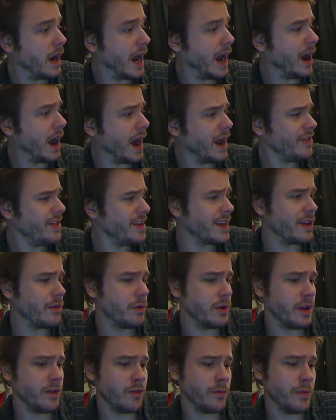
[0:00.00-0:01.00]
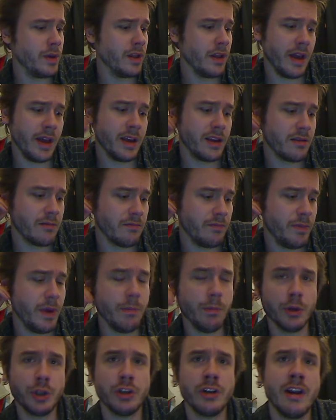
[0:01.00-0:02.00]
I think you would even be like,
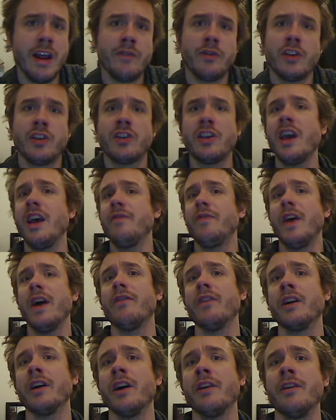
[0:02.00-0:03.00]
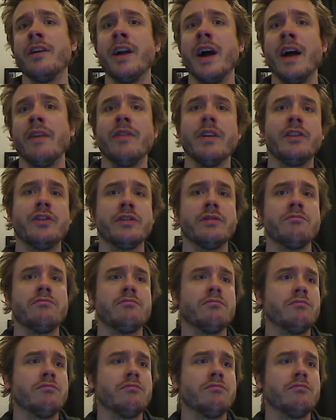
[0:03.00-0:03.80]
people shouldn't have to say if they have a gun or not. They should.